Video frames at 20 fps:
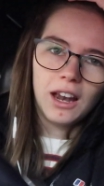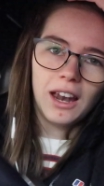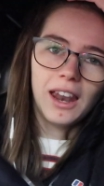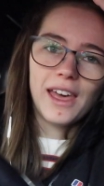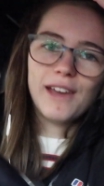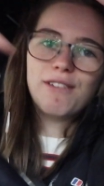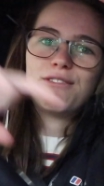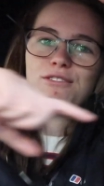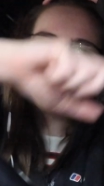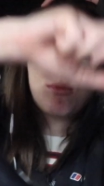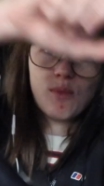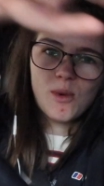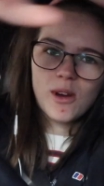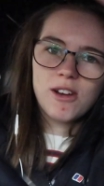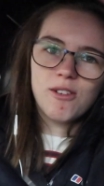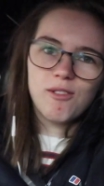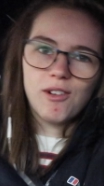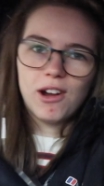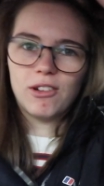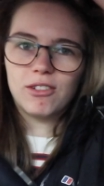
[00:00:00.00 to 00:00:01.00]
left
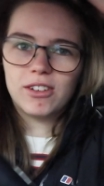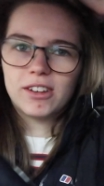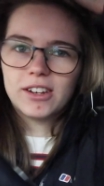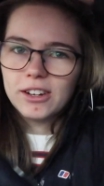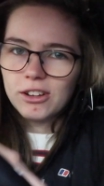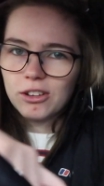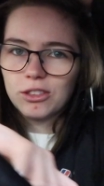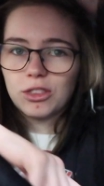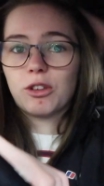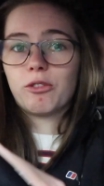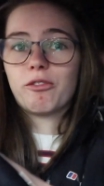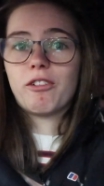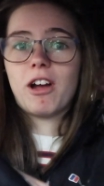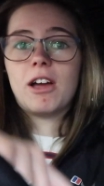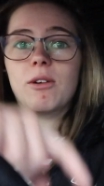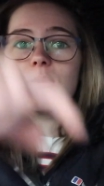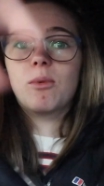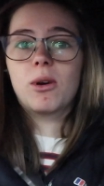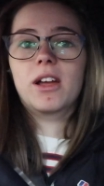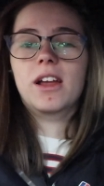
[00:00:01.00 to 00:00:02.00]
way around it, not the
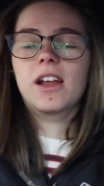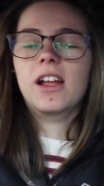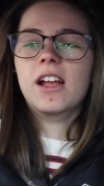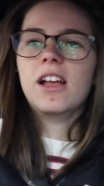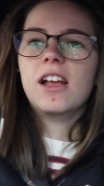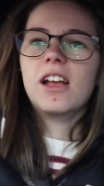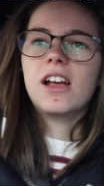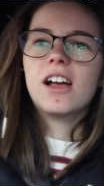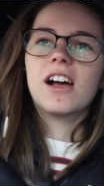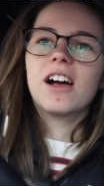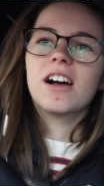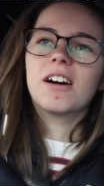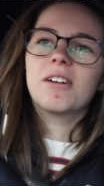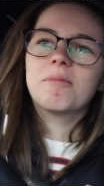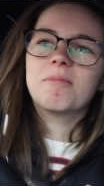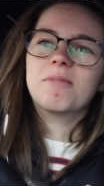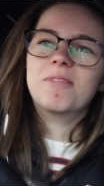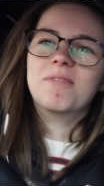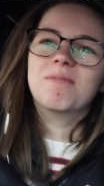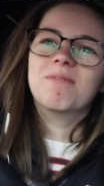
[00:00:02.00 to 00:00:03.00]
right way.
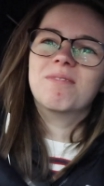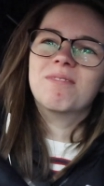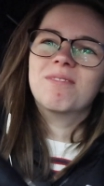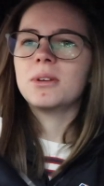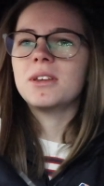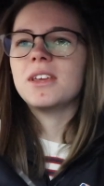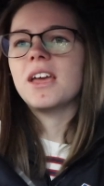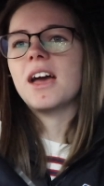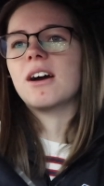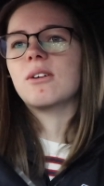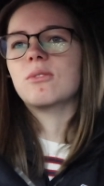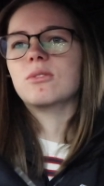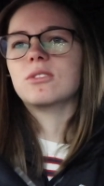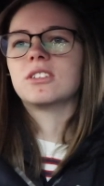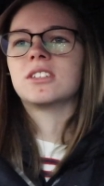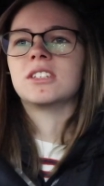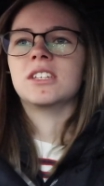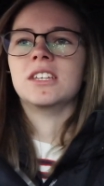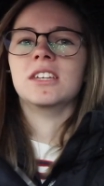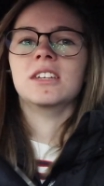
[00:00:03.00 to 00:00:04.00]
But yeah, we'll
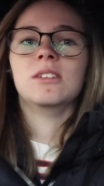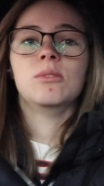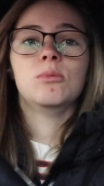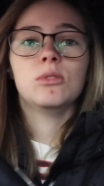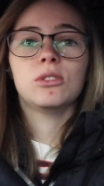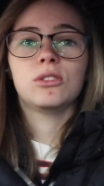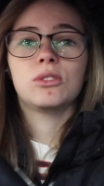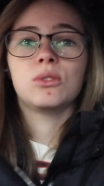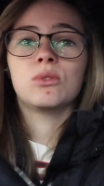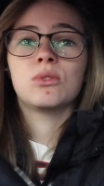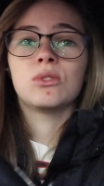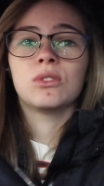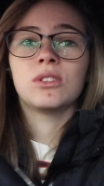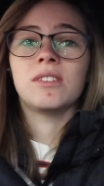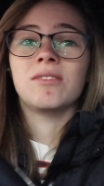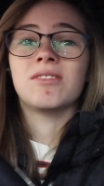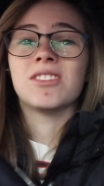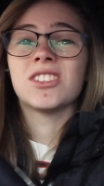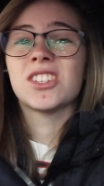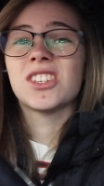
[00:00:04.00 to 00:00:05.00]
see. What do we'll
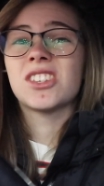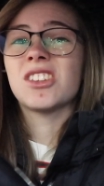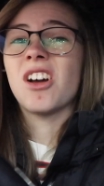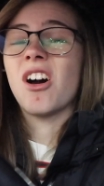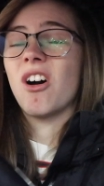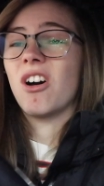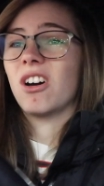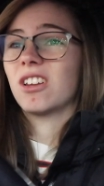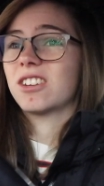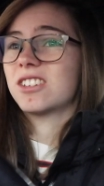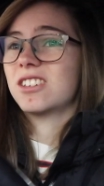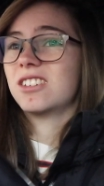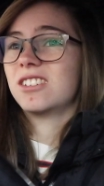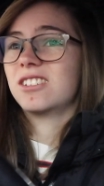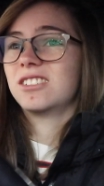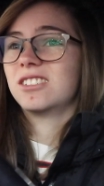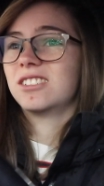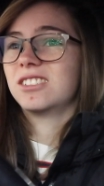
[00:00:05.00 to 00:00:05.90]
even start? Wow.